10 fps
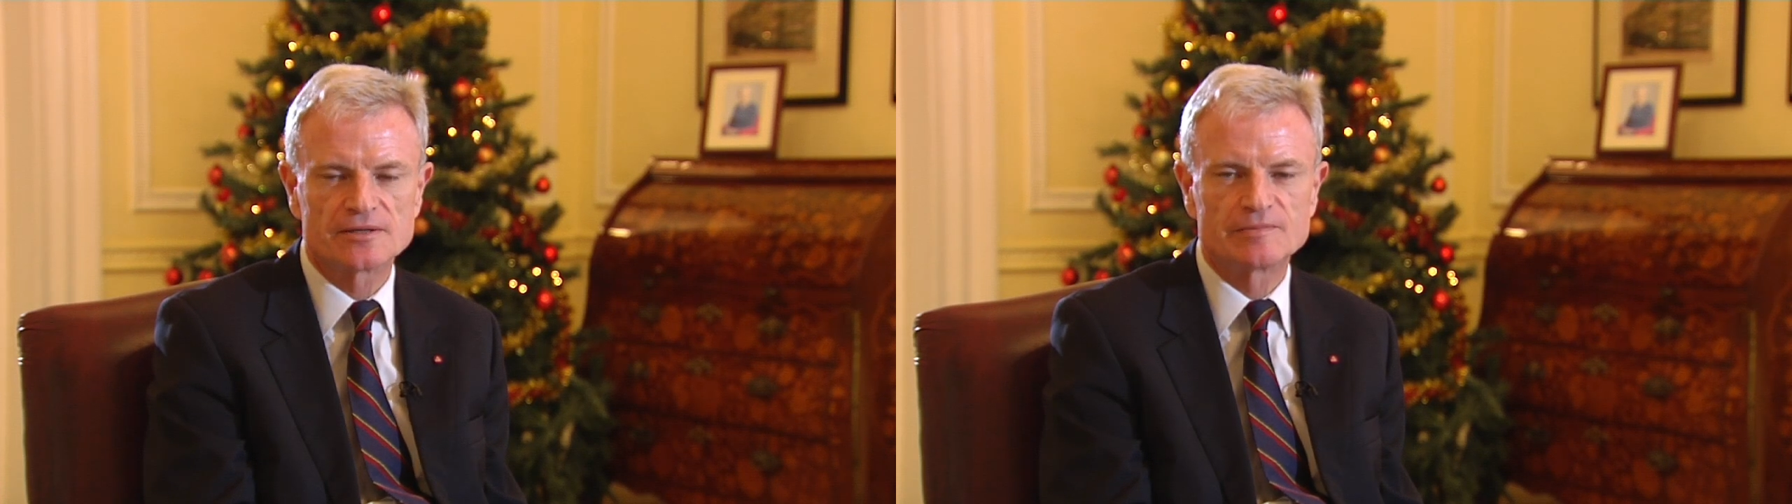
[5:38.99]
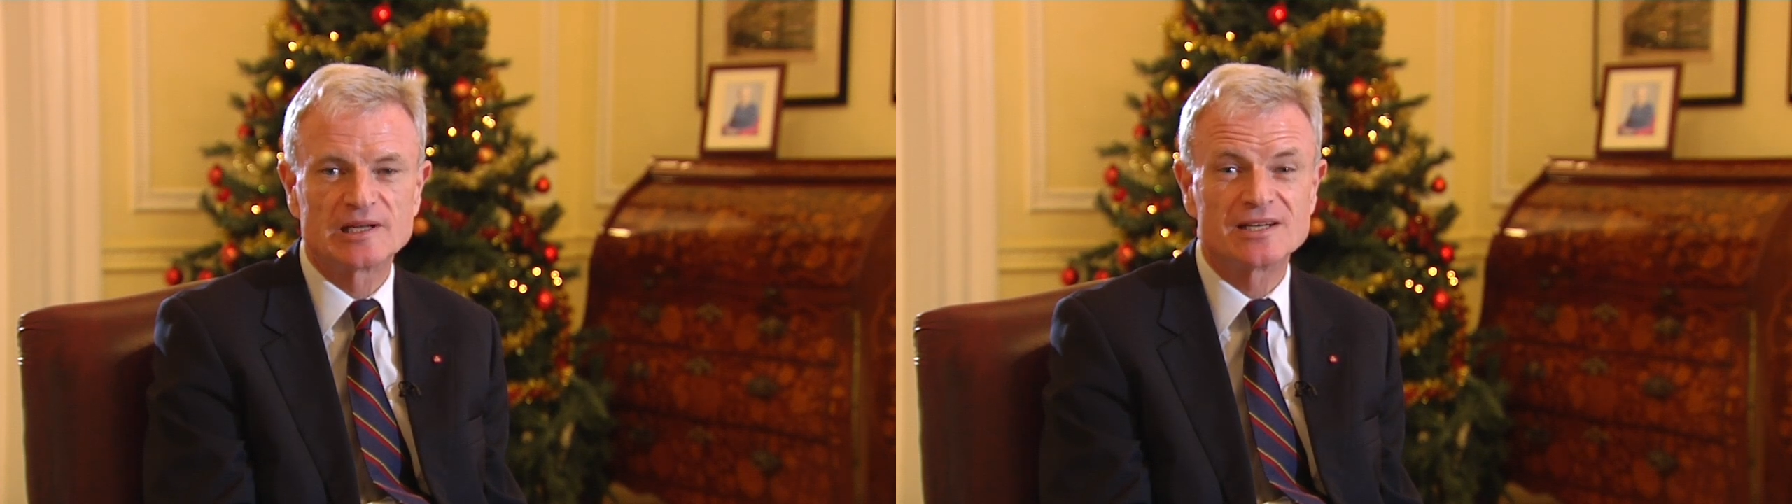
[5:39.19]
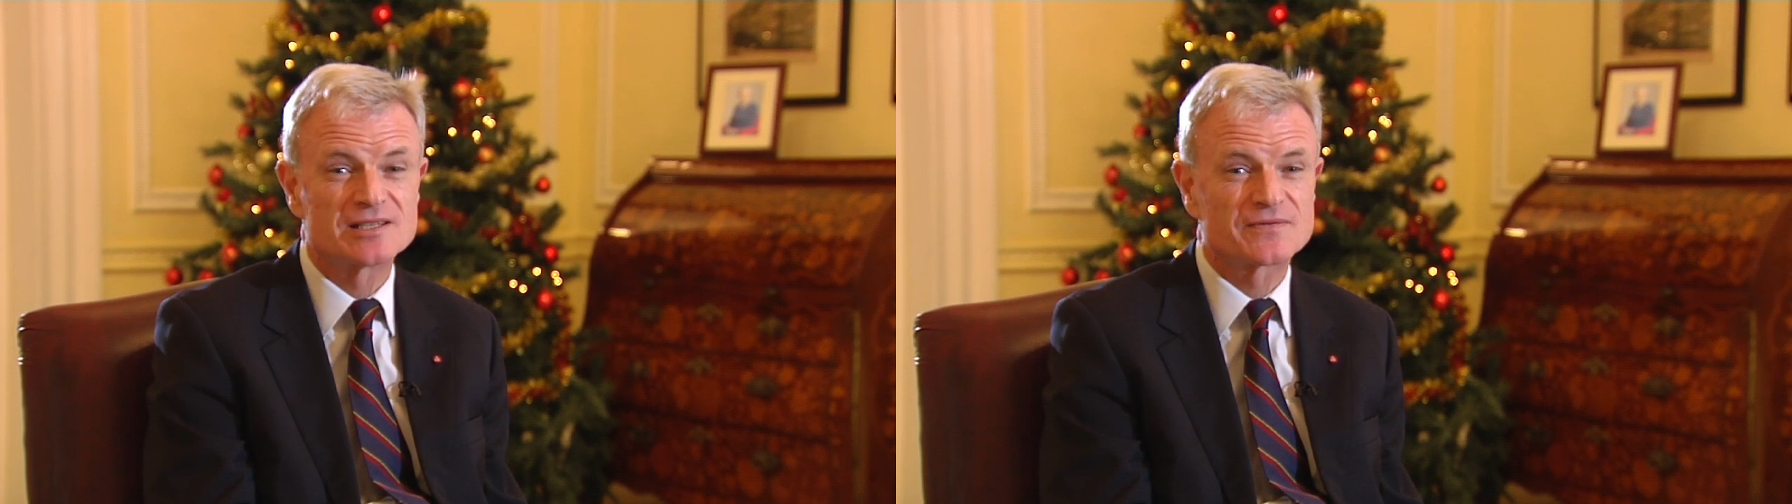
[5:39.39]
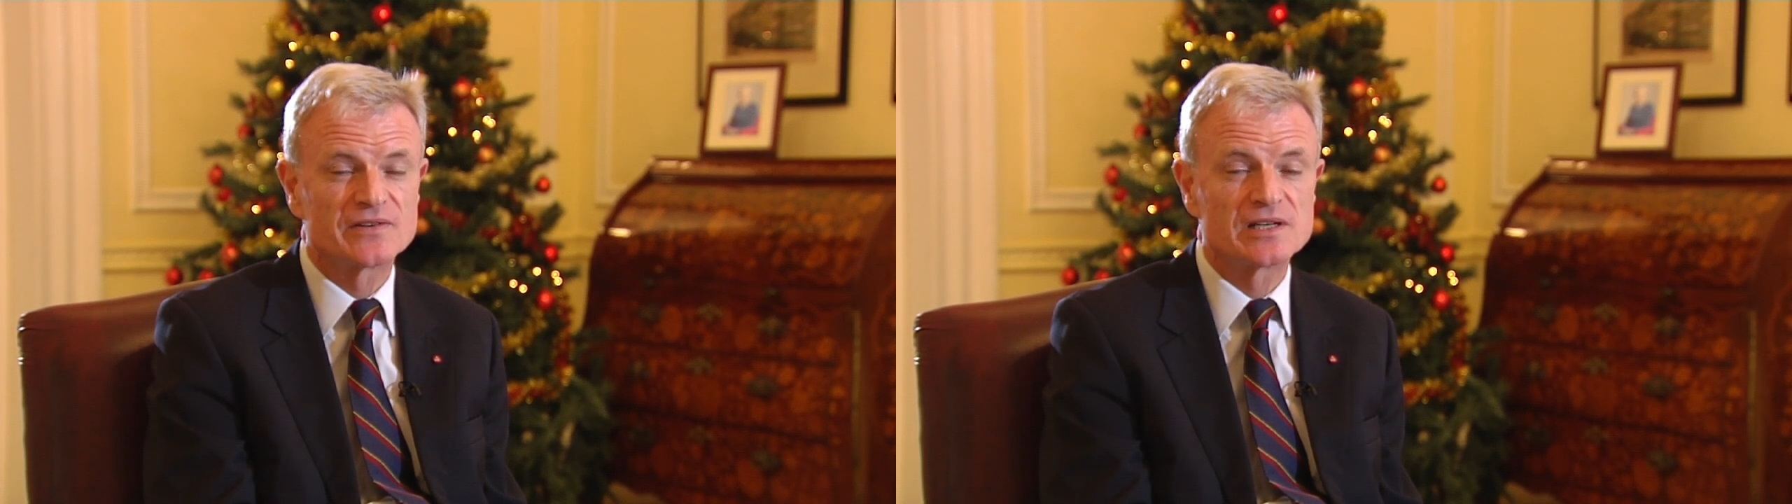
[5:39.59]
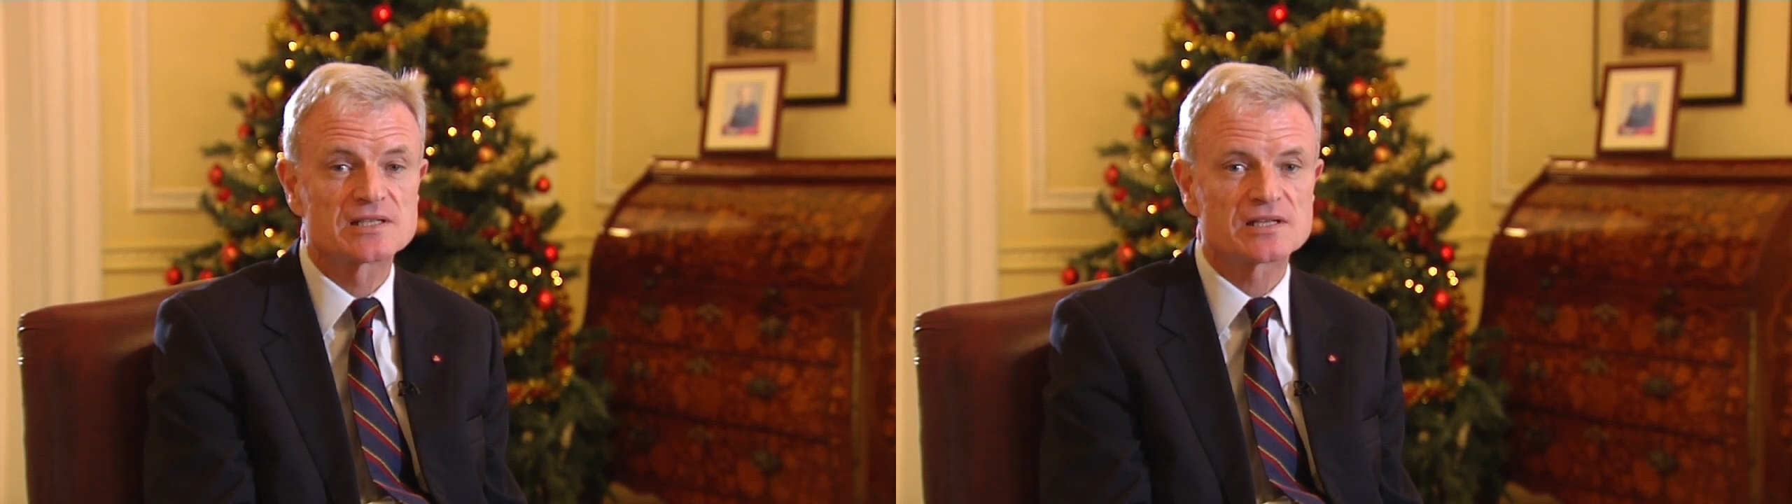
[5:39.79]
and played its
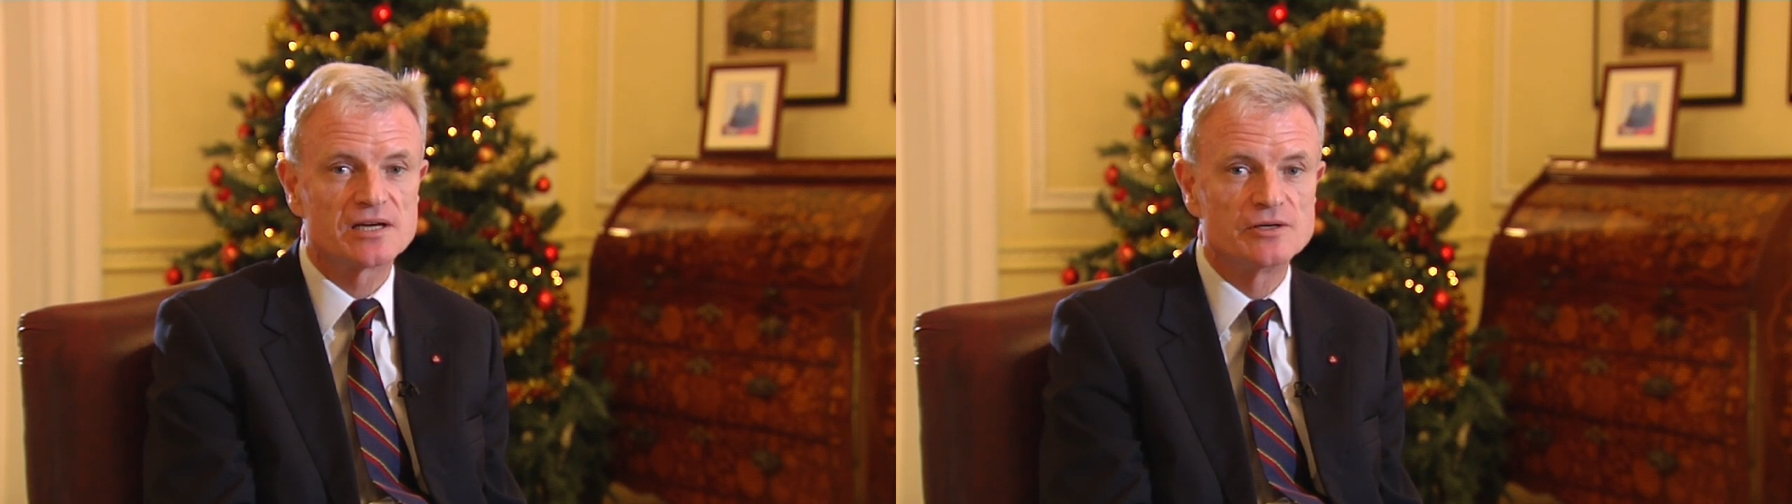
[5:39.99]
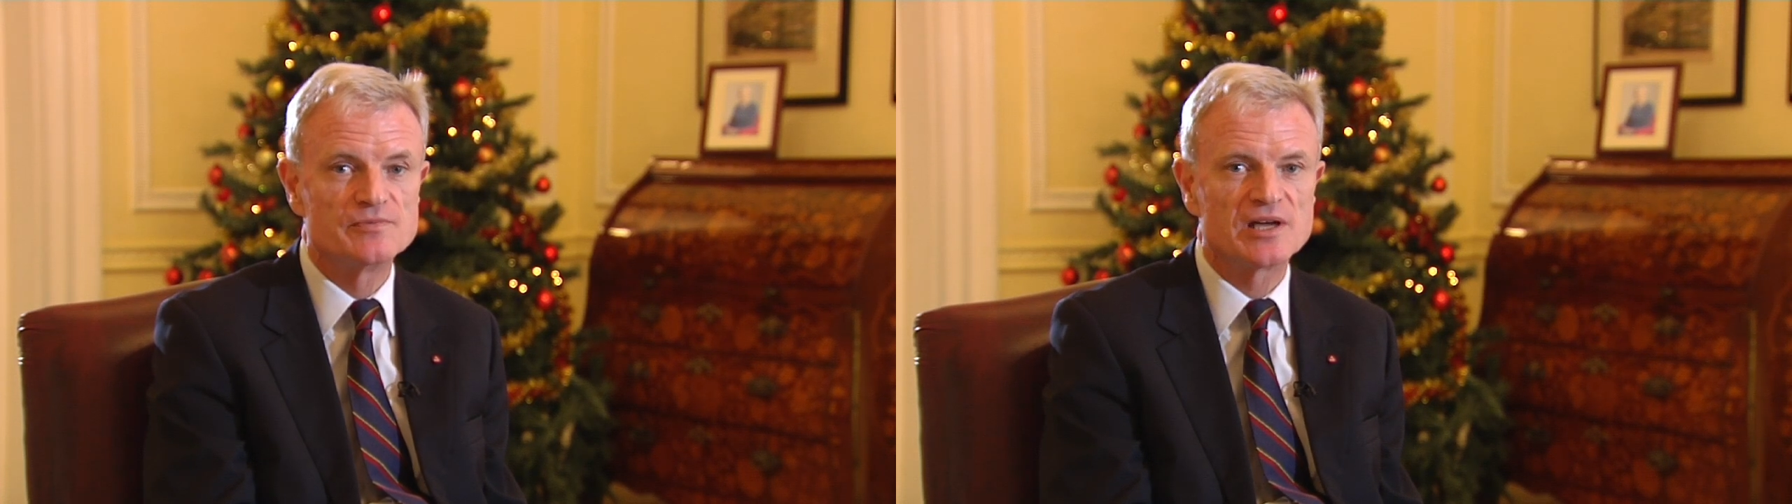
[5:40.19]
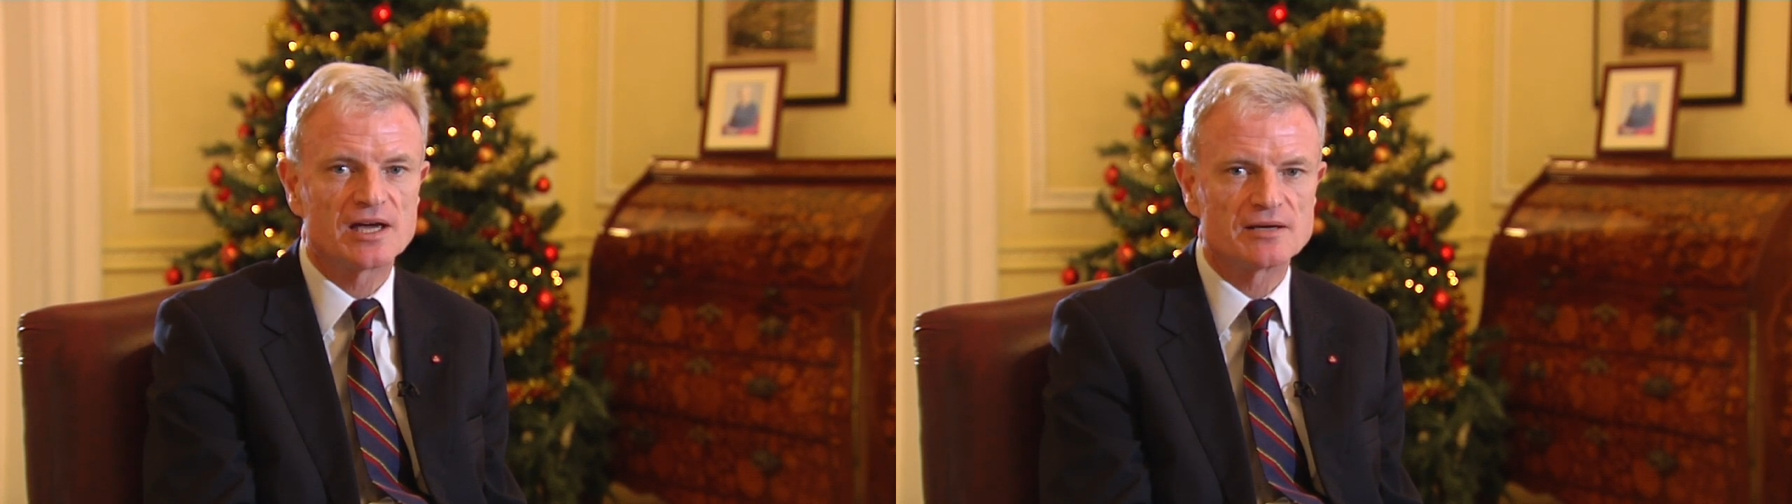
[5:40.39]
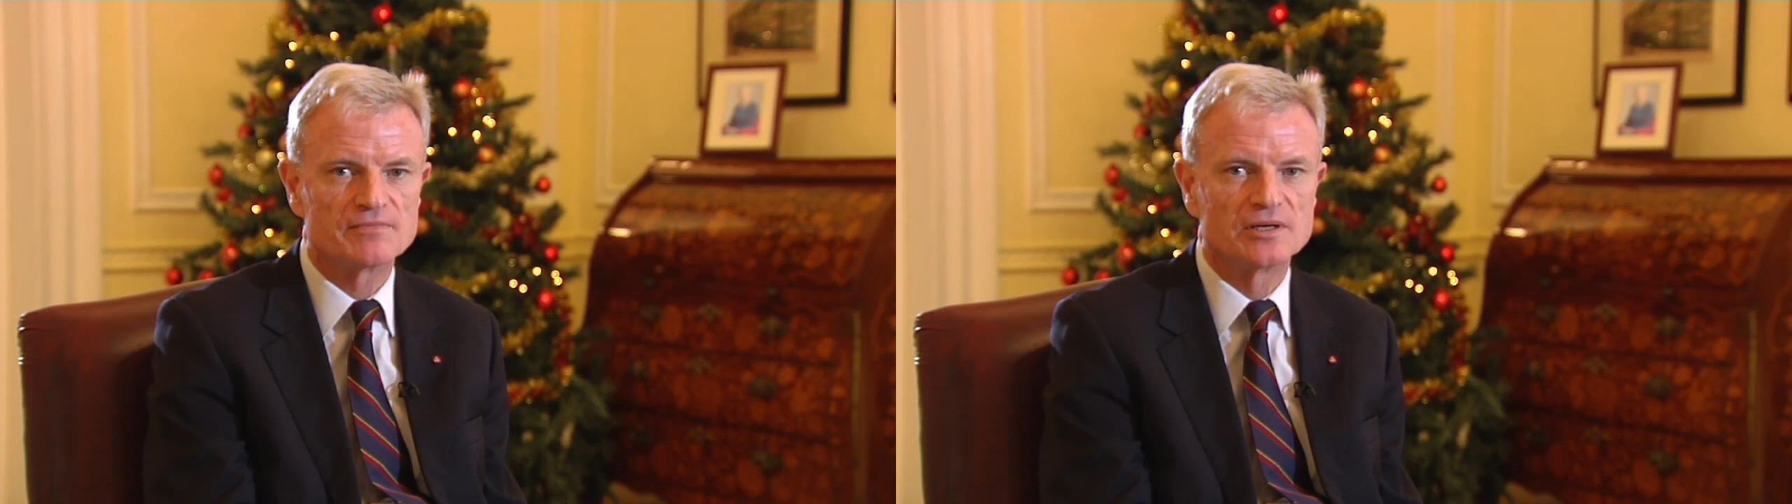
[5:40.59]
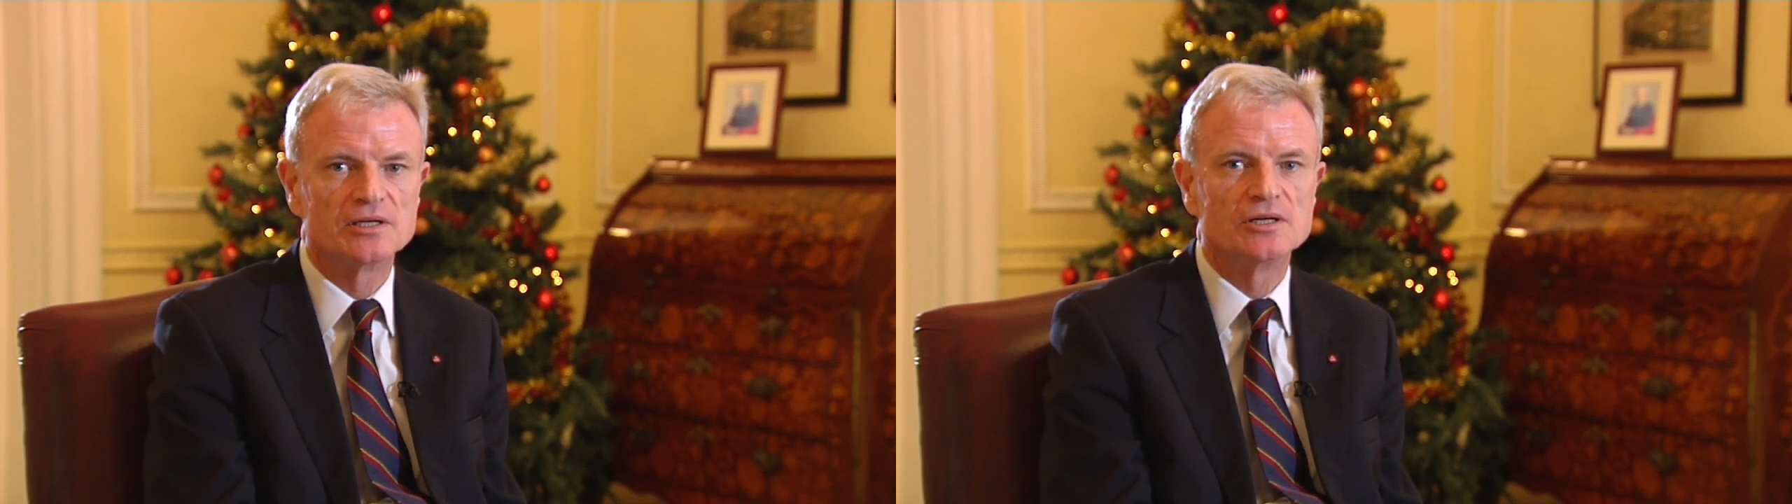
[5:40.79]
first home game,